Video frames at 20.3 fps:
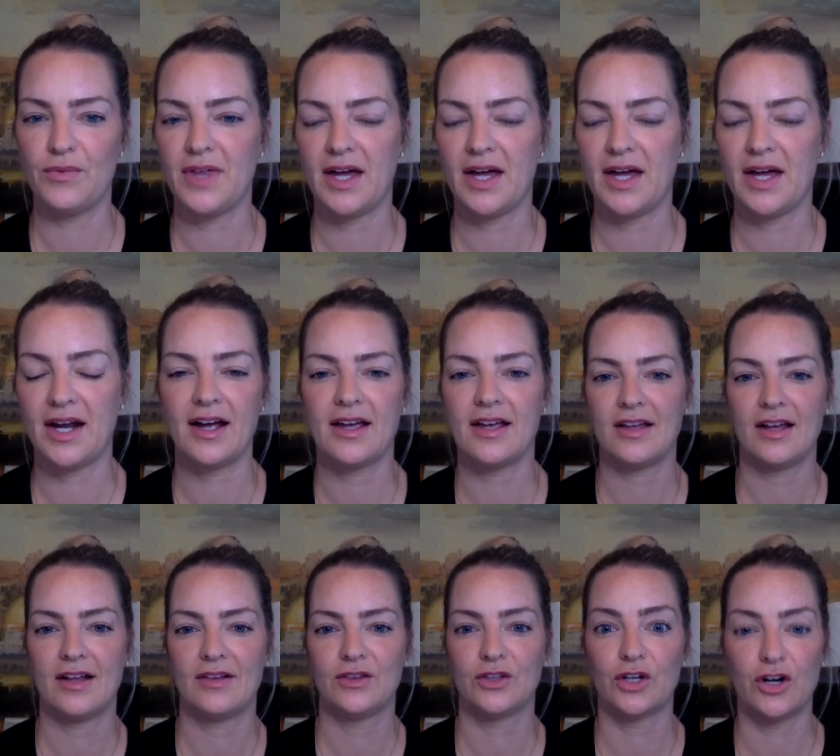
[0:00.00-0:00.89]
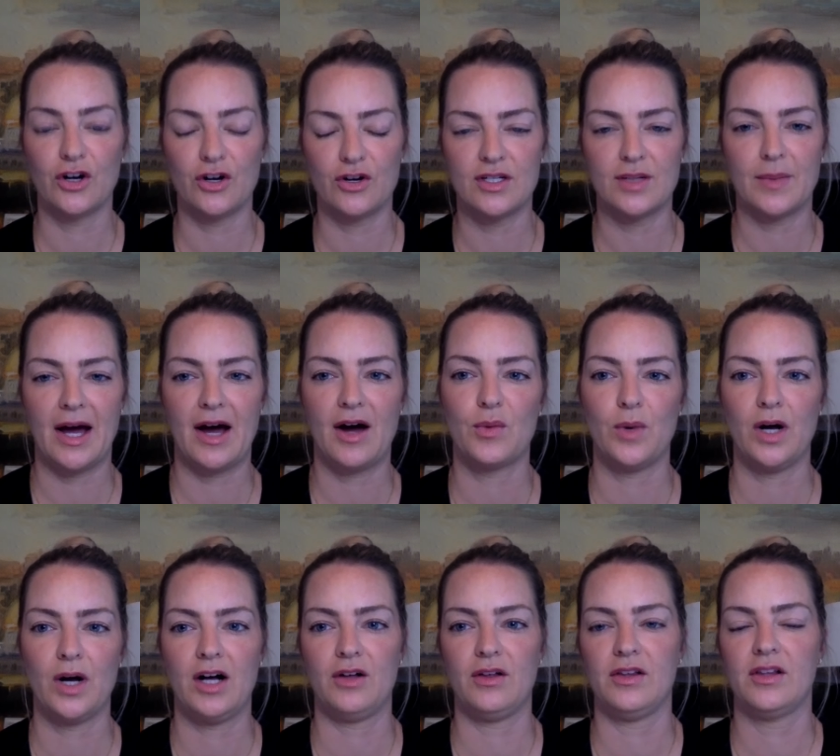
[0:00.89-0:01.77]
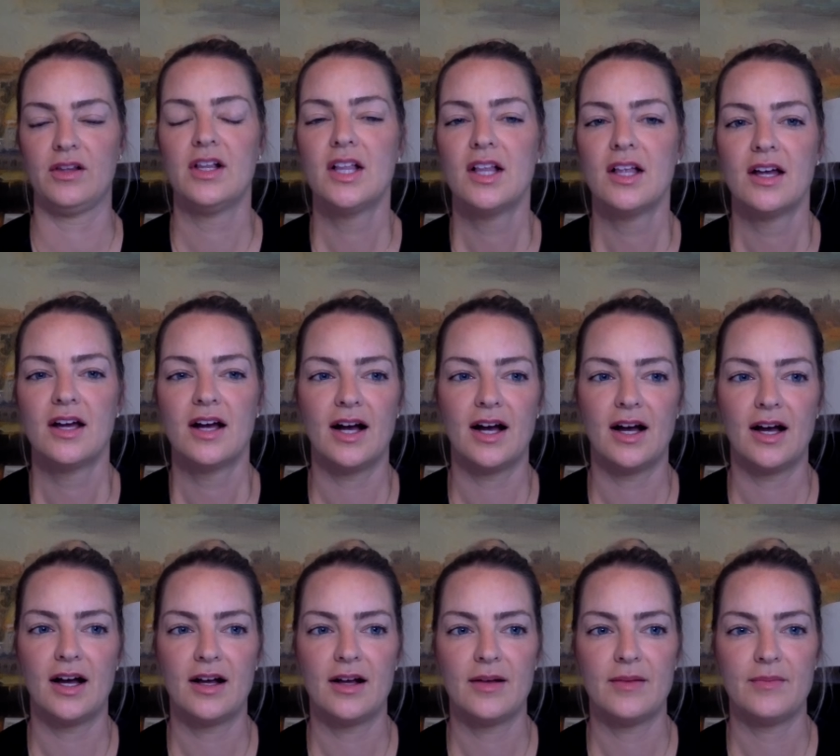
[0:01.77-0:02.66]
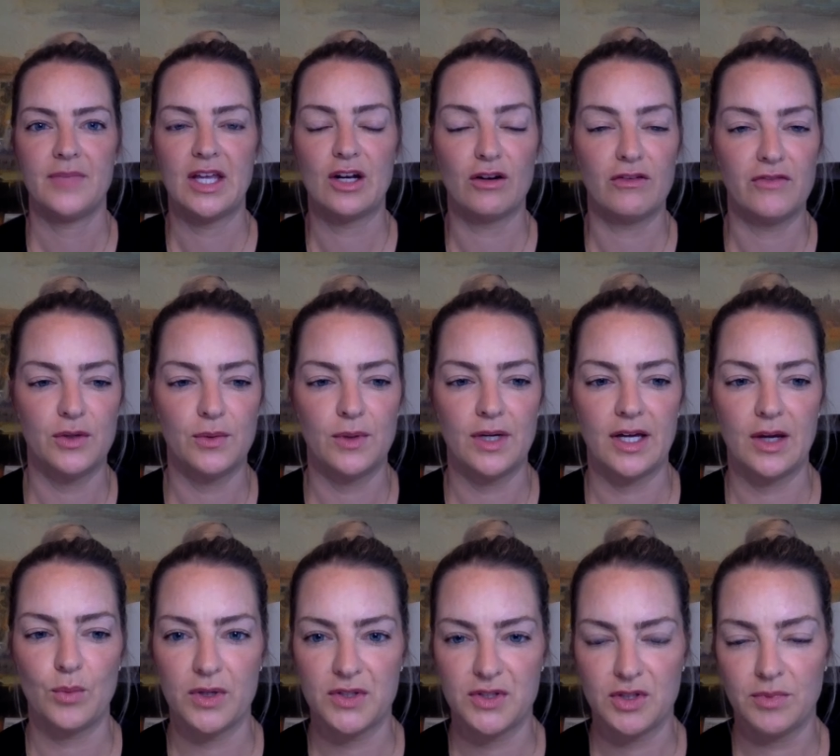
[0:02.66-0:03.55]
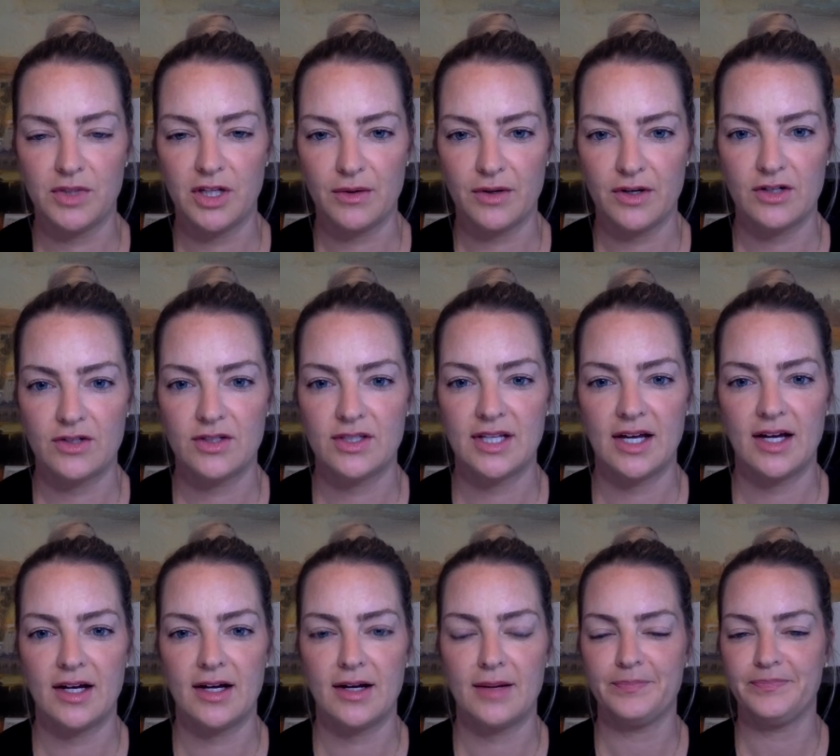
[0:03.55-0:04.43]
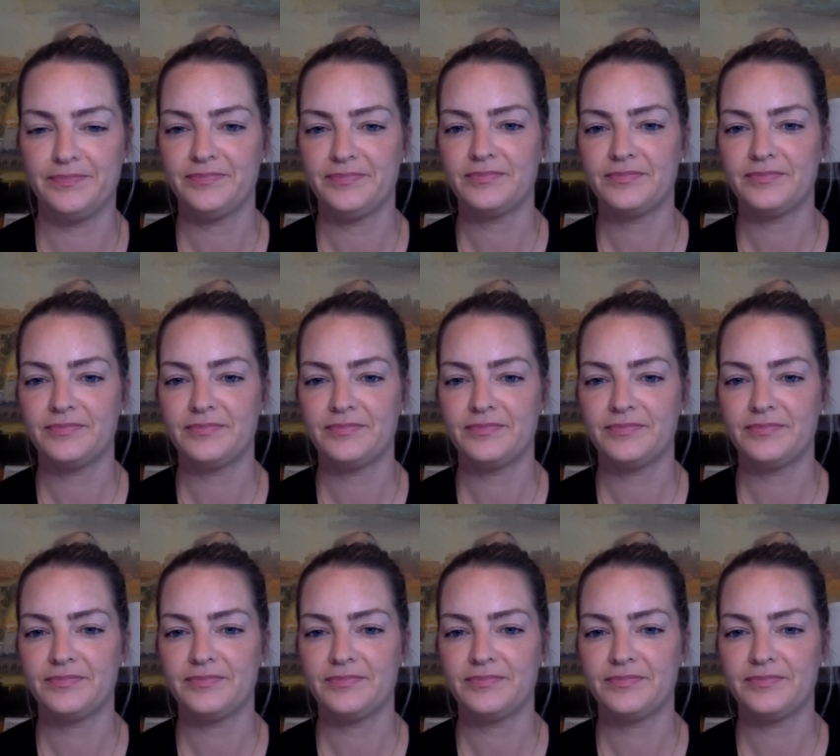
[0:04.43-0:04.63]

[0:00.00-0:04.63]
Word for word: that I learned about while uh, interviewing whistleblowers. Um,